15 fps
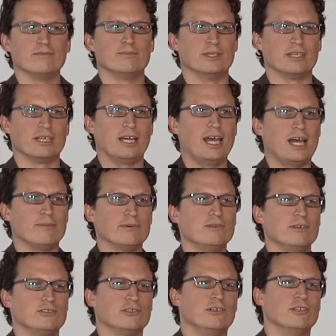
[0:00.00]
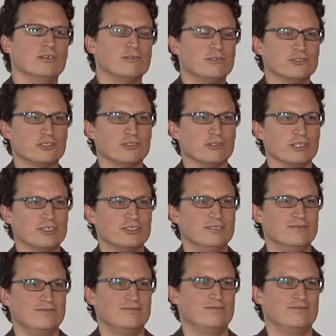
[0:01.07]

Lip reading: Building an app, it's all local storage.